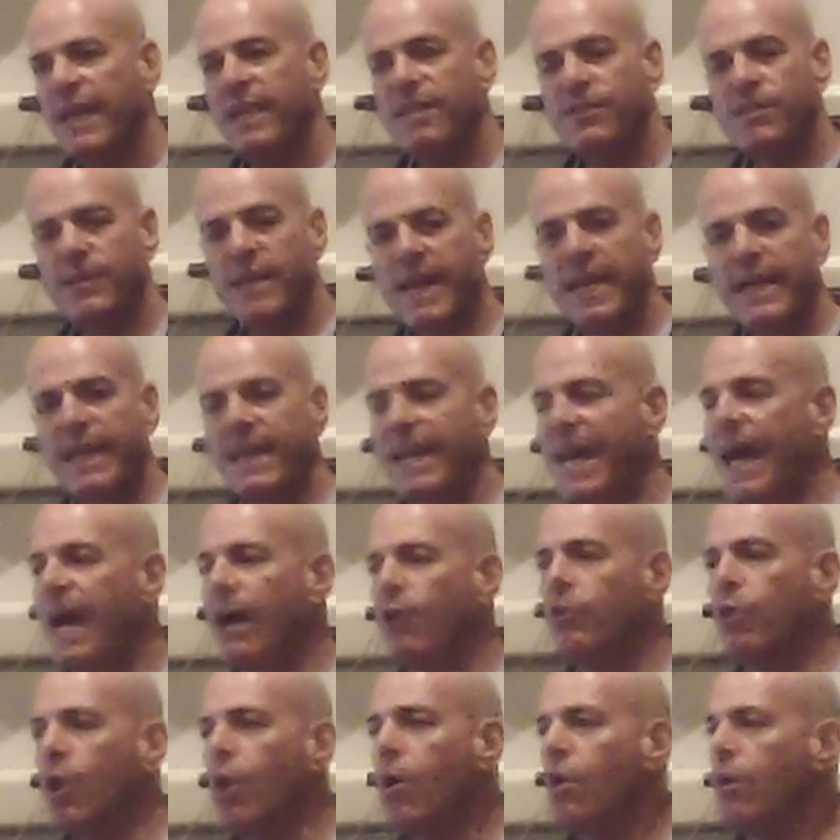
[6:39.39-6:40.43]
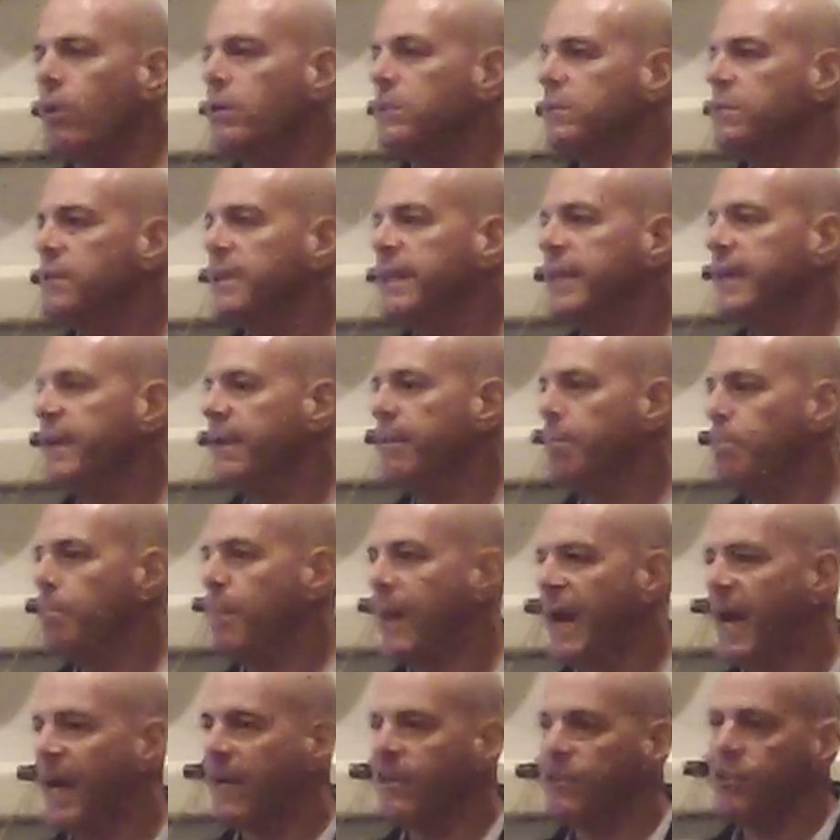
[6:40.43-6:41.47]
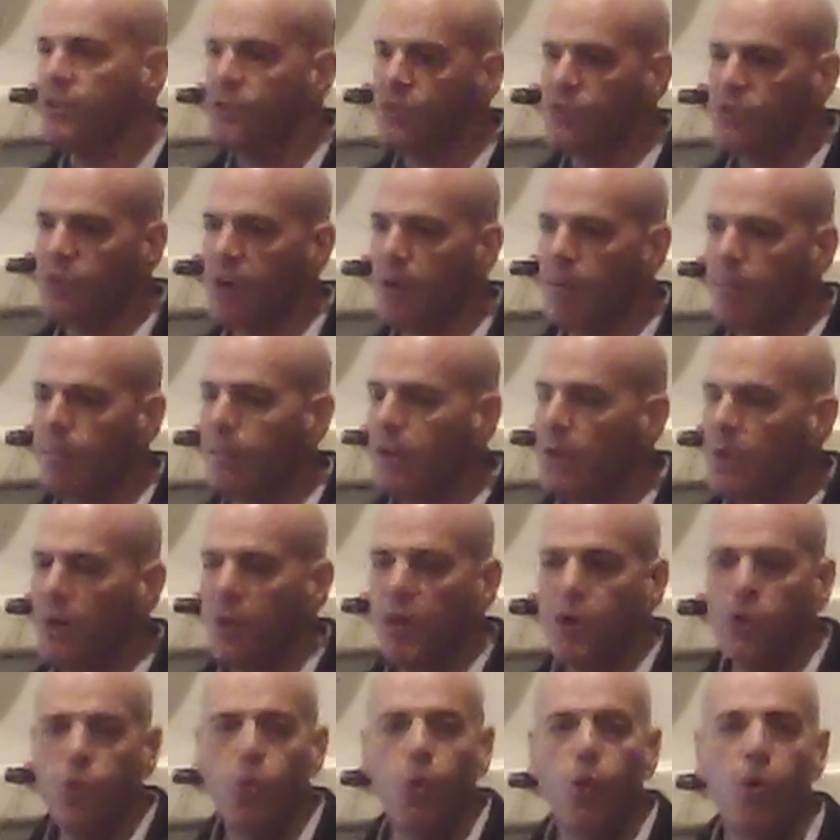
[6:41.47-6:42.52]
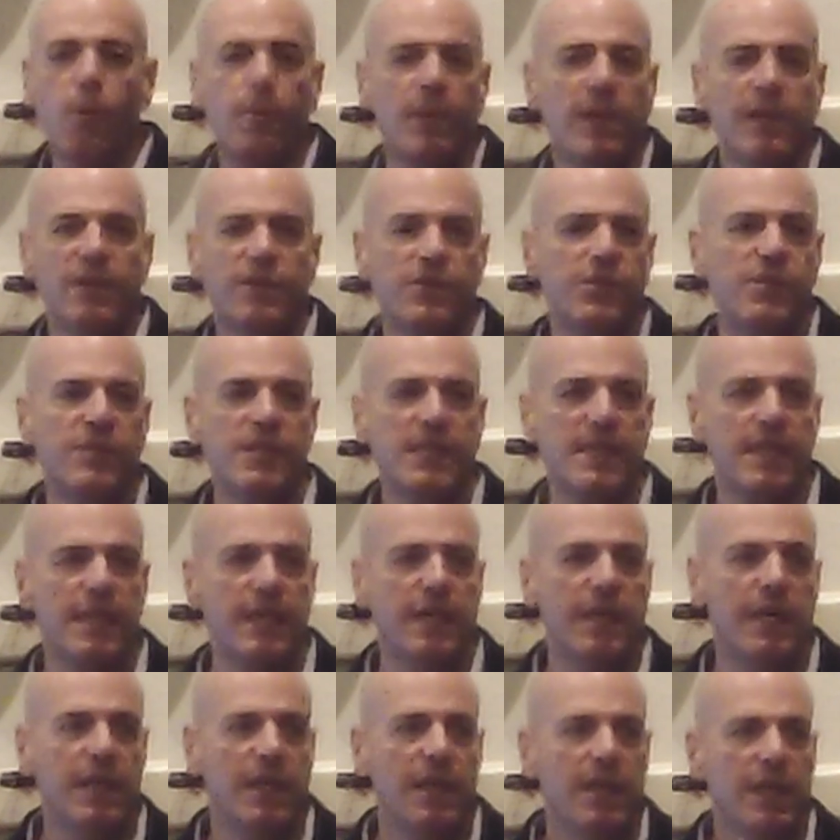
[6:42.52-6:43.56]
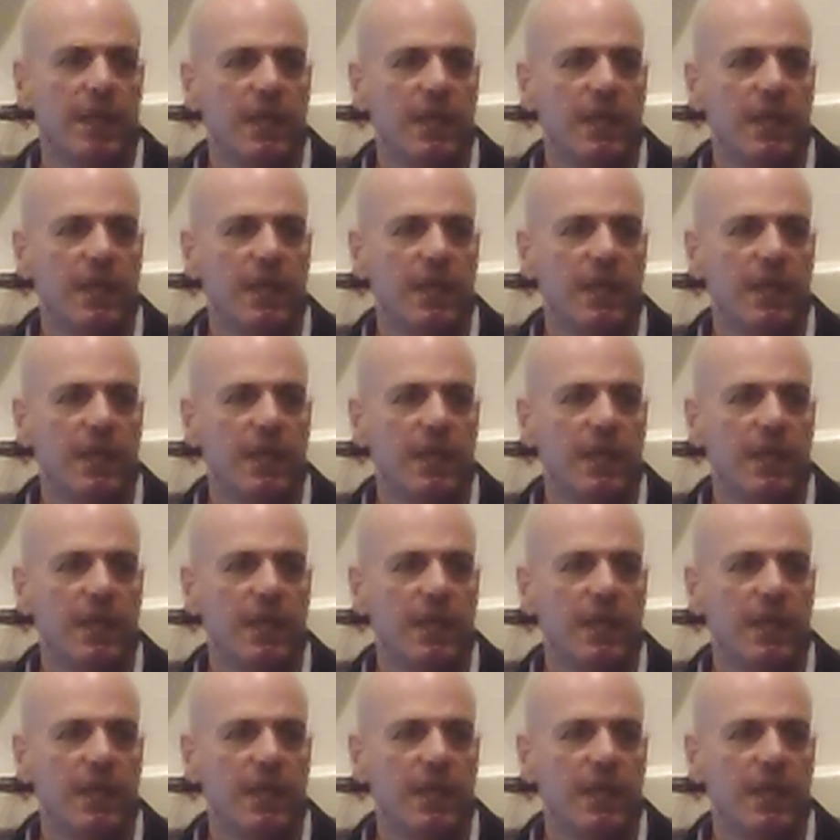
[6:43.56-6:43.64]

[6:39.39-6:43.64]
And it's taken how long to get back to some normalcy?